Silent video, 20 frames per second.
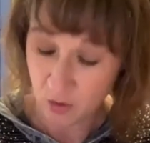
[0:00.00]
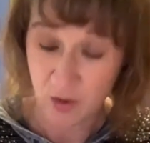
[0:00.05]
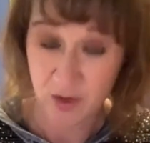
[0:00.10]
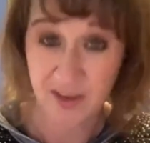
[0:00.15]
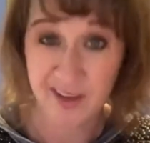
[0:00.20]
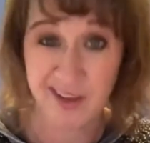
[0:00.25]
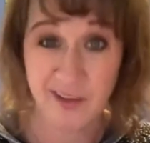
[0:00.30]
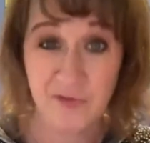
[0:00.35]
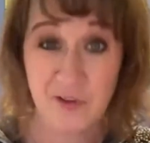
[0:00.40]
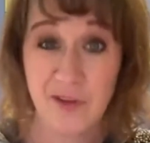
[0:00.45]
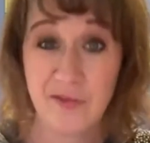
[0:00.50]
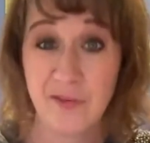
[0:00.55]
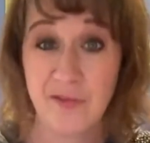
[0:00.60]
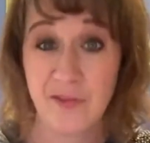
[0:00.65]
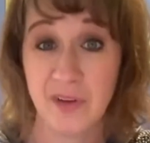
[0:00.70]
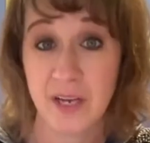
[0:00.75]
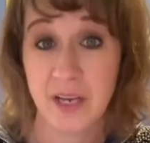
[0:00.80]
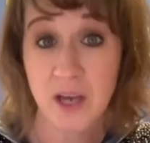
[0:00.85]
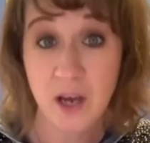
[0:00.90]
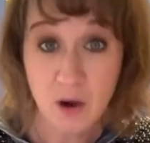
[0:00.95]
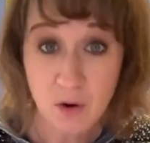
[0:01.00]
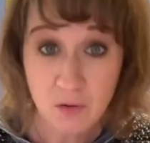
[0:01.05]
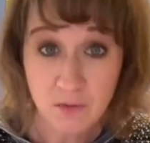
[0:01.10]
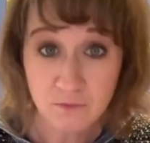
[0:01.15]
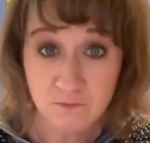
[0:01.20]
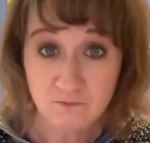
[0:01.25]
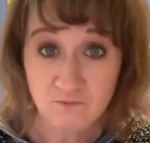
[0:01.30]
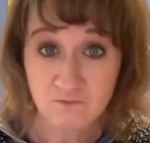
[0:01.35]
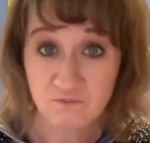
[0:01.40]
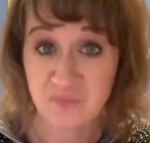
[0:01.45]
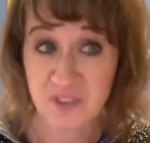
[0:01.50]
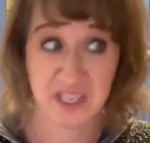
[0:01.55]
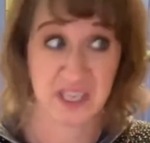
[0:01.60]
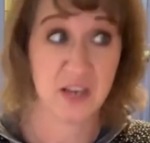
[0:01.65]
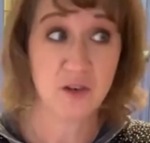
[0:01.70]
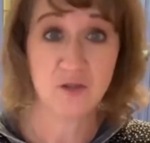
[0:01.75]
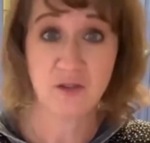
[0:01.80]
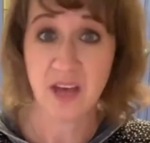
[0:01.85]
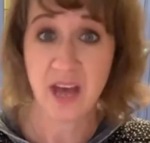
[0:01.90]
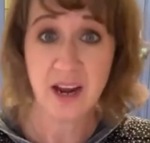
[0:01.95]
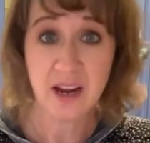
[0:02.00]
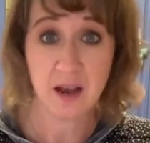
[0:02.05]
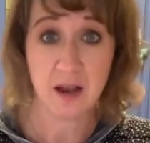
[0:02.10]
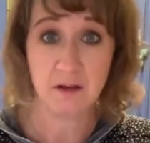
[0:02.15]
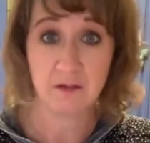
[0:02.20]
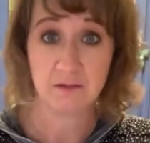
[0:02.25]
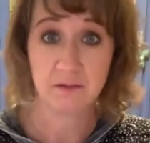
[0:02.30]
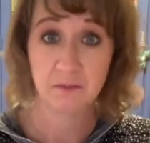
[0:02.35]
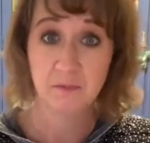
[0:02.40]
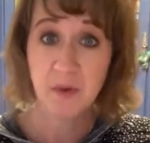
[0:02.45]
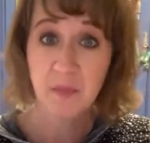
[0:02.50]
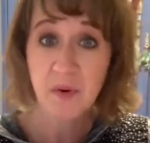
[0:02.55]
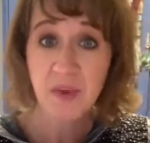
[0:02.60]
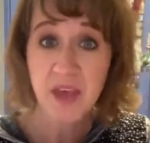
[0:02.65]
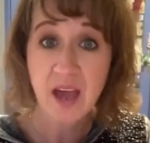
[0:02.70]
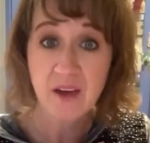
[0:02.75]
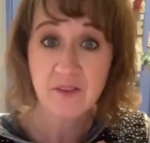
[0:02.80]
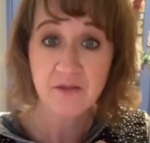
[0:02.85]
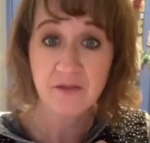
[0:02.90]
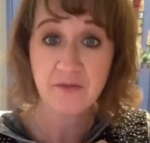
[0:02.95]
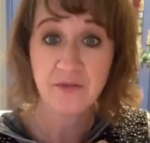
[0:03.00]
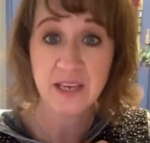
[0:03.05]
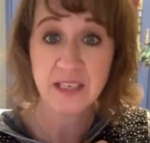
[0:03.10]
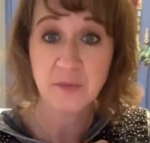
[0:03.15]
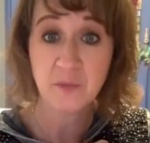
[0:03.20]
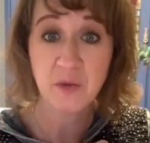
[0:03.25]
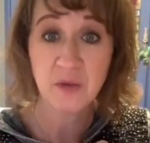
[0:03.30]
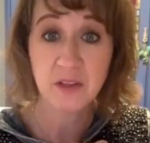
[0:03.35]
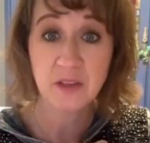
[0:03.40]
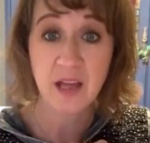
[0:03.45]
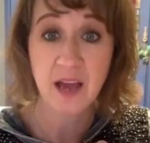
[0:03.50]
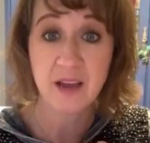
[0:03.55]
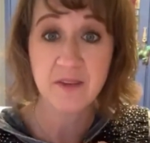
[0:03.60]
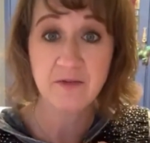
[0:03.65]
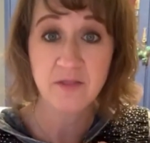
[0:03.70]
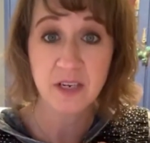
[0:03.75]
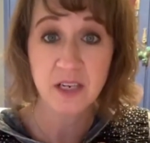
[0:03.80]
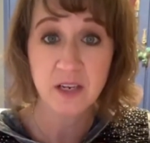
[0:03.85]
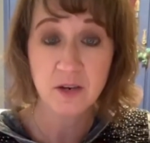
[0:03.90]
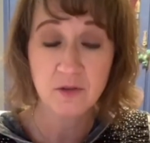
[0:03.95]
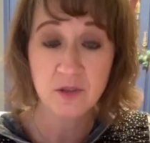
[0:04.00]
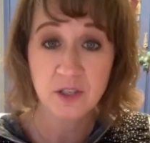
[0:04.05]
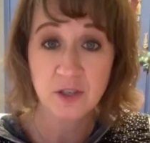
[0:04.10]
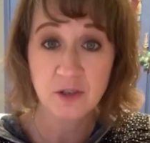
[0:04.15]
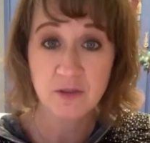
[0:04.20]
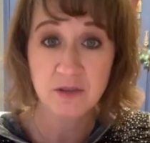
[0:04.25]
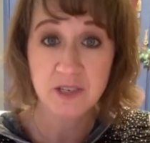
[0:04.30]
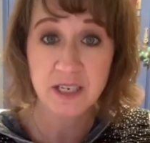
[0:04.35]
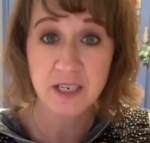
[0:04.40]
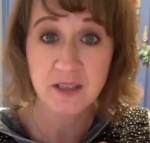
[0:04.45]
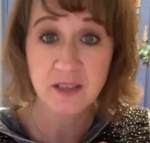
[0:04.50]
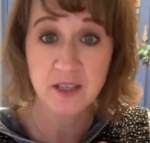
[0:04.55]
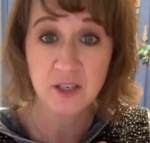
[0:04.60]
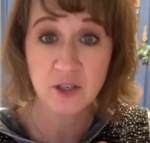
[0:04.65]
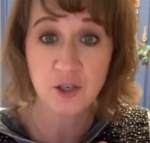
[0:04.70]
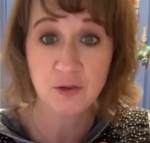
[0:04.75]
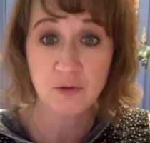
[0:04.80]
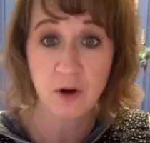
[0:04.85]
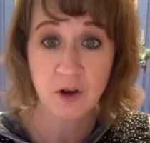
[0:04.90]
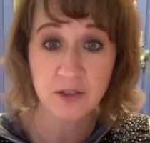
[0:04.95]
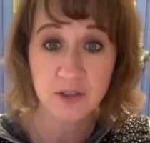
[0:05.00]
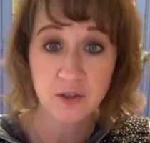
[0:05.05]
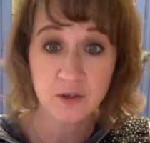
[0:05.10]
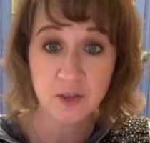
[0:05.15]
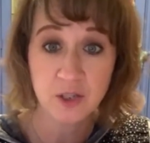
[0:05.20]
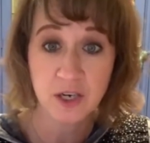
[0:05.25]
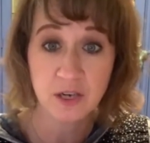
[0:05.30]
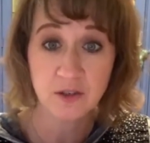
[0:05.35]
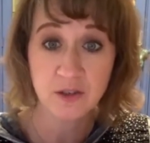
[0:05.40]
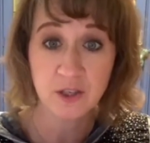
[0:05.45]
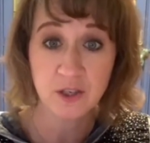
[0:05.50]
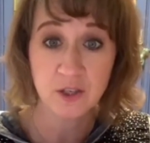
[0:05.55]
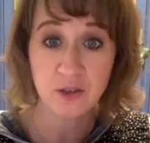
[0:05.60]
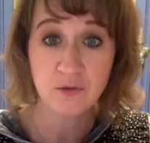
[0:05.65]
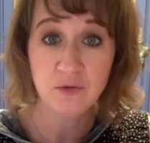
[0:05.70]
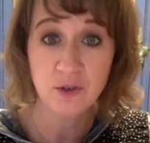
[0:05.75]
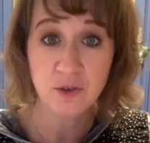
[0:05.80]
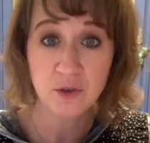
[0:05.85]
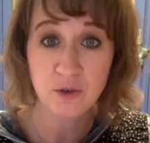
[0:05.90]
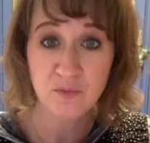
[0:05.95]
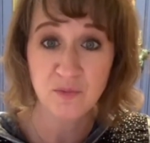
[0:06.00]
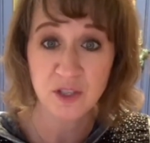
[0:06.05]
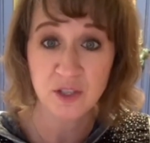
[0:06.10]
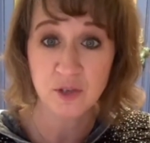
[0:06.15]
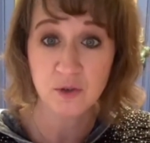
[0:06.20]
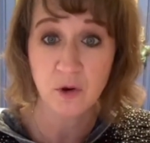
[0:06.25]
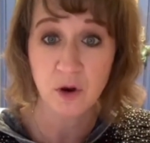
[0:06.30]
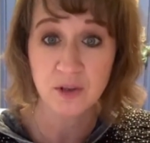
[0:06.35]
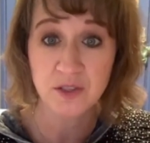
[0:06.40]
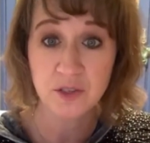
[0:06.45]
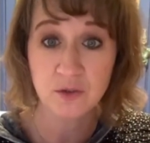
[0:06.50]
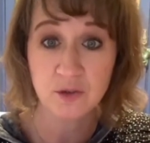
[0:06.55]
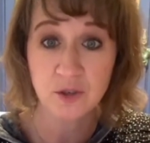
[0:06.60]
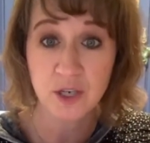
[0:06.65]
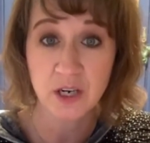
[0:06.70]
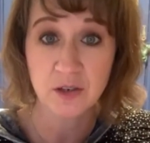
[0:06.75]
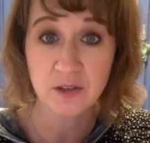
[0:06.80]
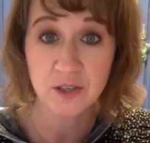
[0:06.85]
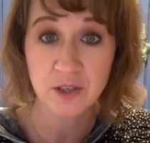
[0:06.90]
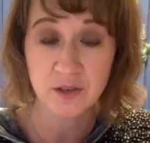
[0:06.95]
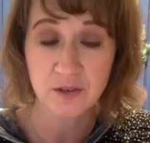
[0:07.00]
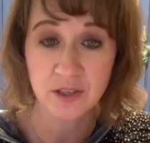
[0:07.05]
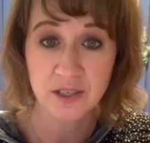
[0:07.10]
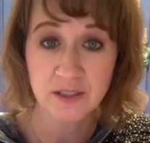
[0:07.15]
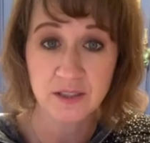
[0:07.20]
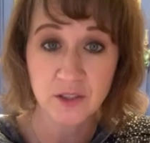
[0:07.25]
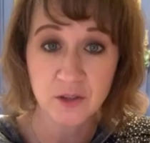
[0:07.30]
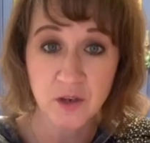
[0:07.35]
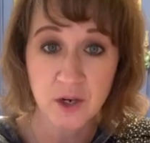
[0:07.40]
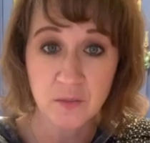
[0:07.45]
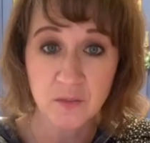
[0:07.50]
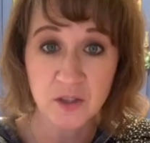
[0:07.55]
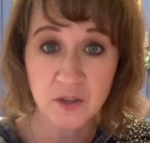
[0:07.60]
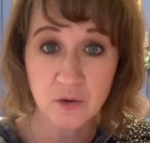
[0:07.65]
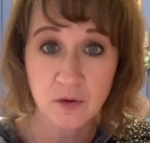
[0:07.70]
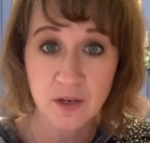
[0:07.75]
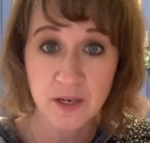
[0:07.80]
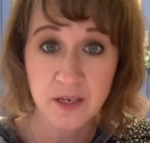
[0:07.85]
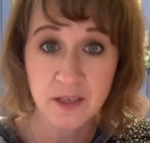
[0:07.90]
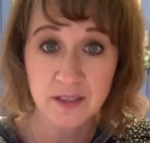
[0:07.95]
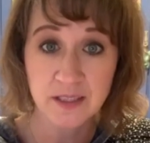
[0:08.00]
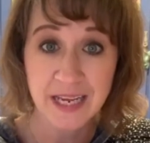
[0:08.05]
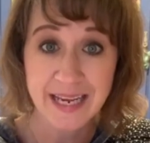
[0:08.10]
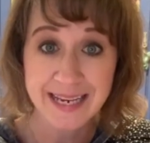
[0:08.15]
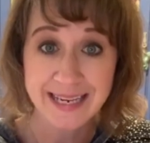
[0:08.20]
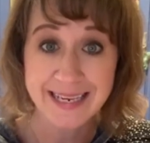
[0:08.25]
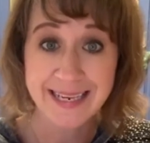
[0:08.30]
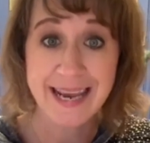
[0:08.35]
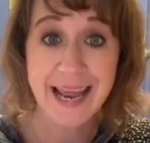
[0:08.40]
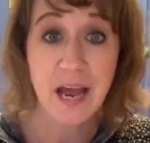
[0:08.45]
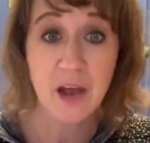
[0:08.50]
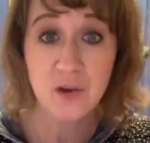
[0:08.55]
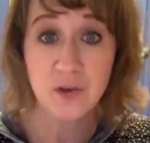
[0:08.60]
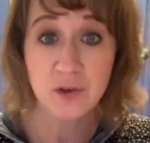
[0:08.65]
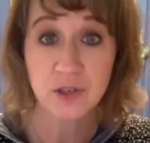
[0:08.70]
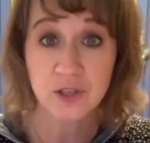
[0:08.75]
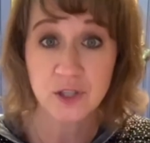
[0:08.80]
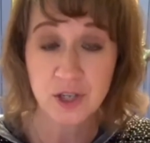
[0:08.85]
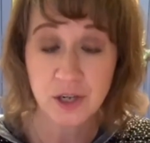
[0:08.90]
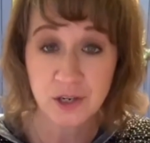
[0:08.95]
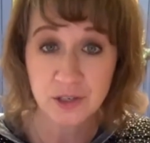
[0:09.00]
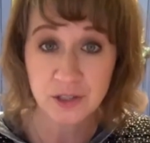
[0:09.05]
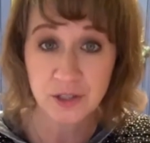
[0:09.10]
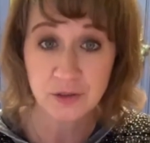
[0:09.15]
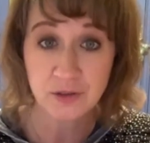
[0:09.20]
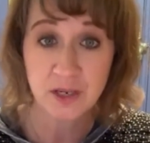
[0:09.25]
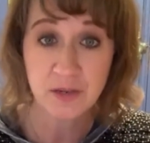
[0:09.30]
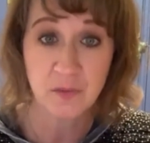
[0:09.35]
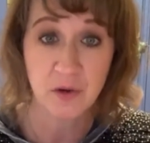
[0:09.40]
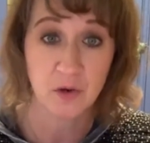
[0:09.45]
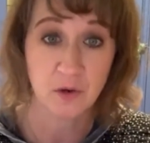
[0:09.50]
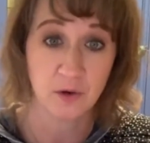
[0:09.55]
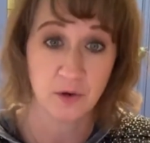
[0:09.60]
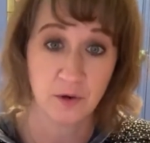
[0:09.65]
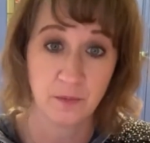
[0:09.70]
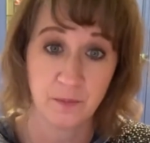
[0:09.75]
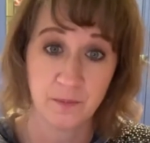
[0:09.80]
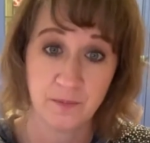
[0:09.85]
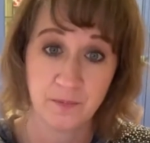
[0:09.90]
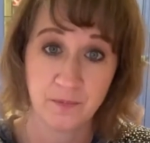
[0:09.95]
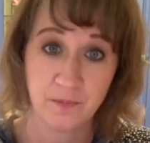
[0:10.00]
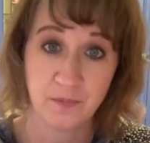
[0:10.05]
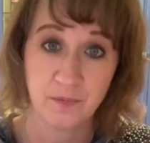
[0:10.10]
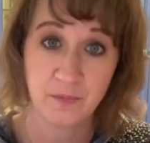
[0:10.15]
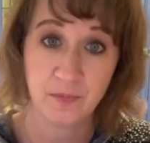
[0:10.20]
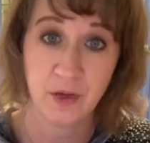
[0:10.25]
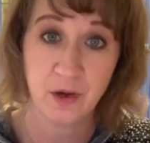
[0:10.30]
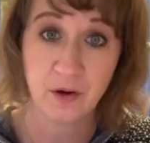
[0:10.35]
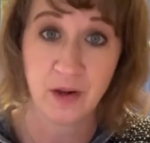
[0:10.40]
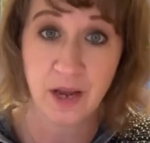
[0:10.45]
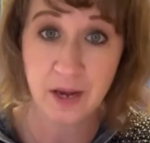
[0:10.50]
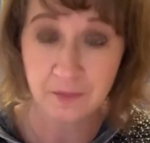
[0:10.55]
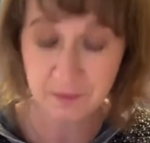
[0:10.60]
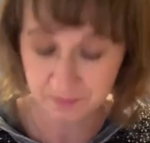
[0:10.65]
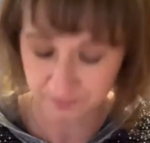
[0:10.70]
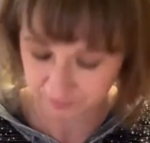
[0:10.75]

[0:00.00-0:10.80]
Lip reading: If you have a video, schedule that out. Remember that Facebook Live video that you did, that you also shared to YouTube, that you also shared to your Instagram stories? Now you can share it to your email group, okay?